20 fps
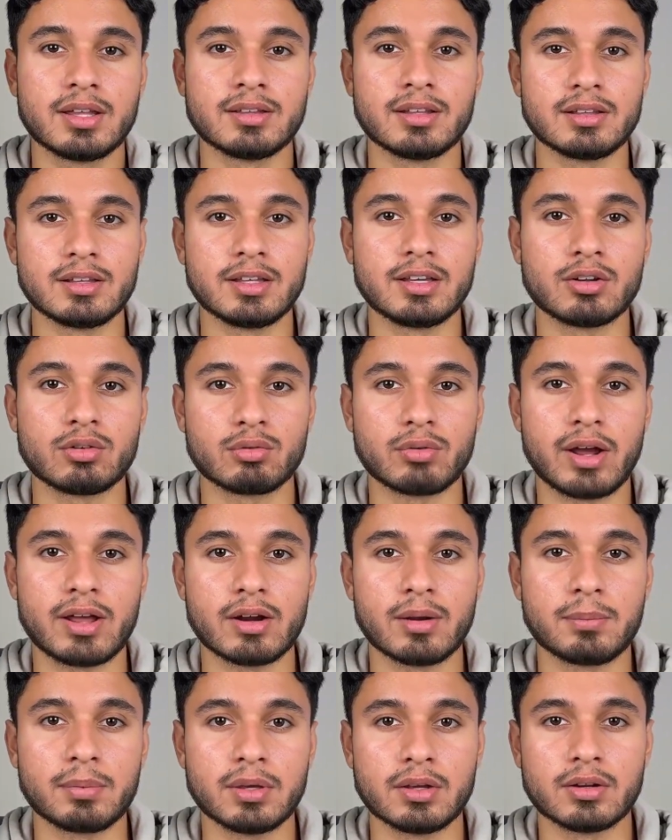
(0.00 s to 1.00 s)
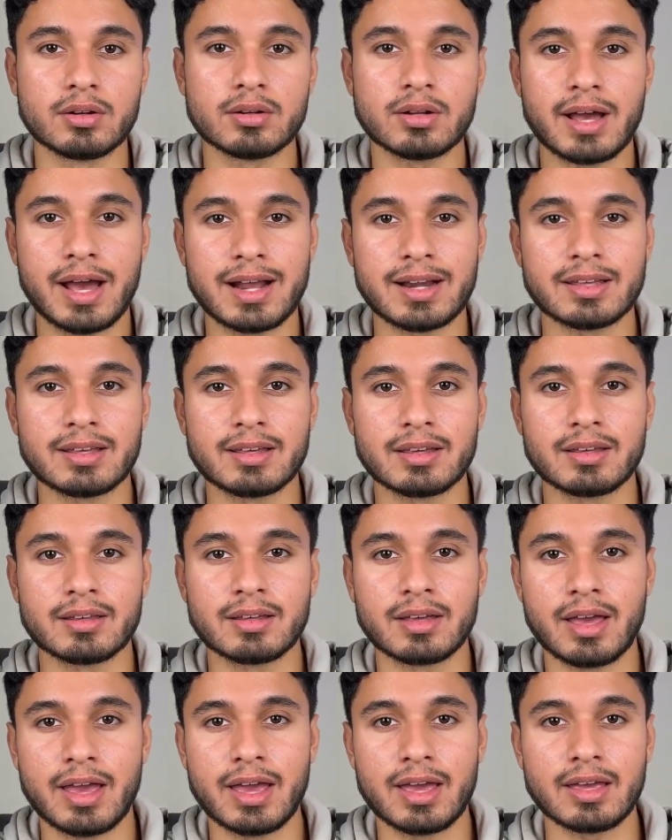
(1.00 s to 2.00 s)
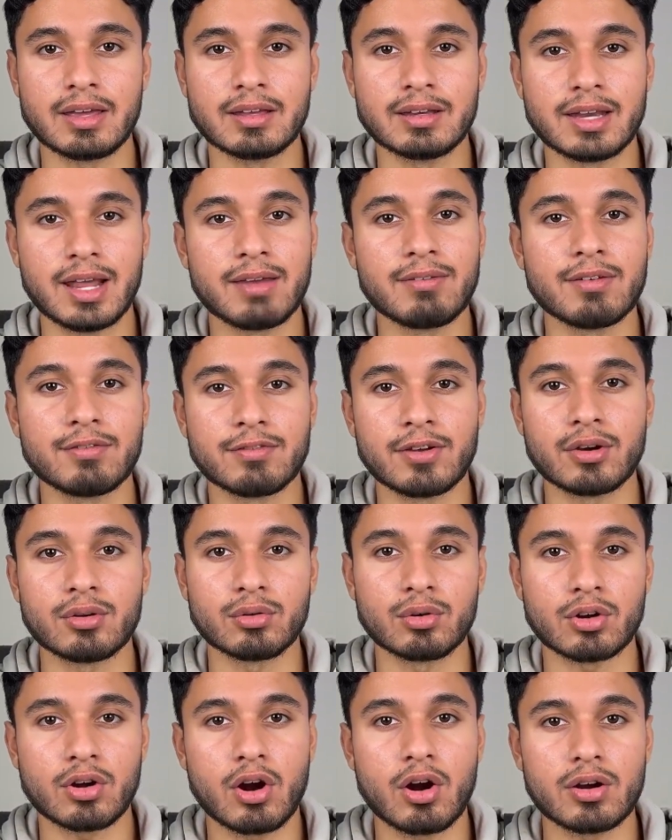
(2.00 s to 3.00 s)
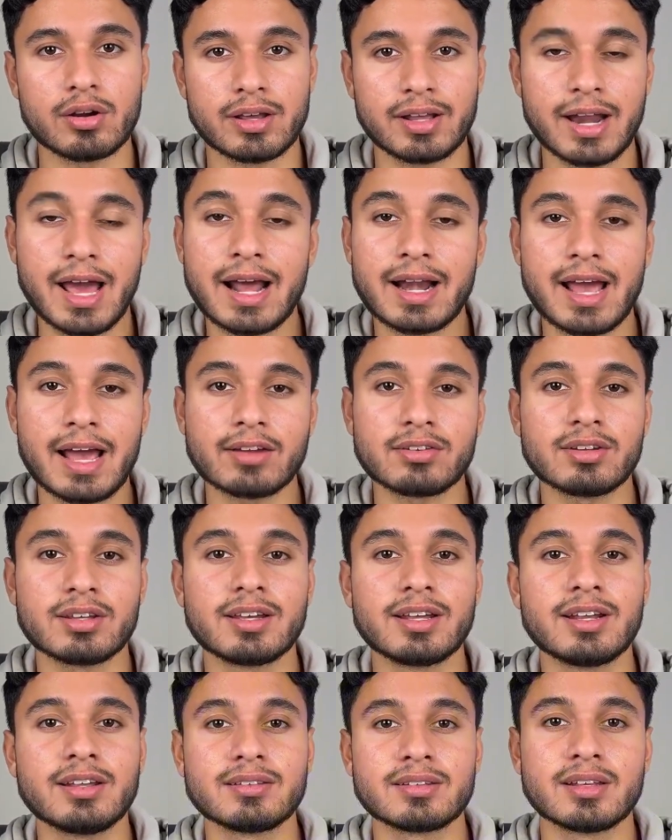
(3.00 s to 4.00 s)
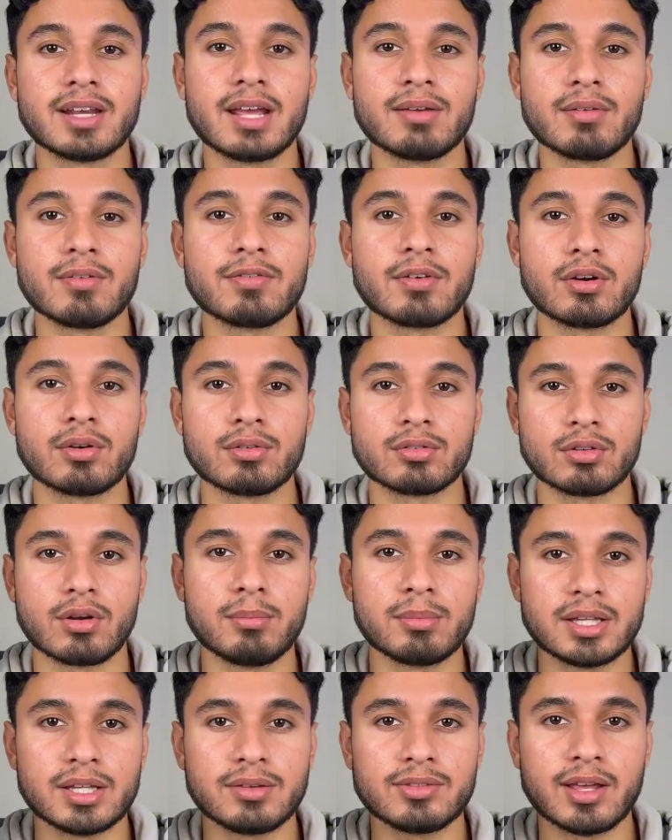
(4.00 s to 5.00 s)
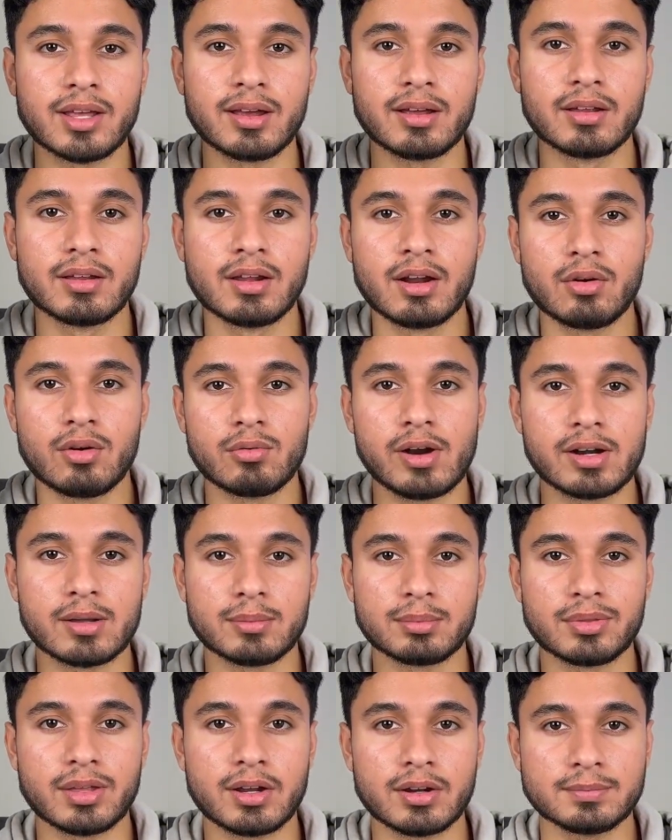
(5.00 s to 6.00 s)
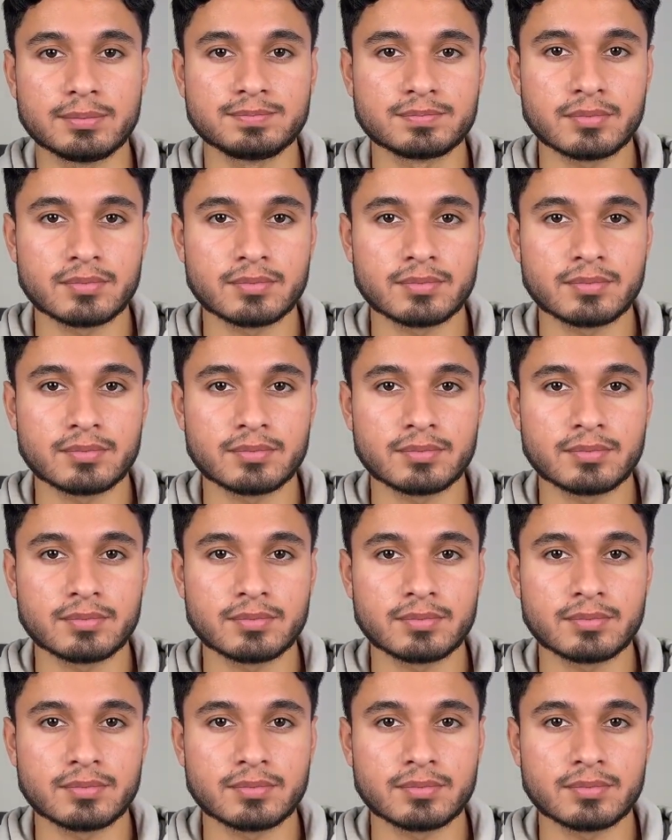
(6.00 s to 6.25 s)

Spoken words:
the link right up here, how to get a Navy Federal card and how to actually get into Navy Federal. So I'm going to leave that right up there.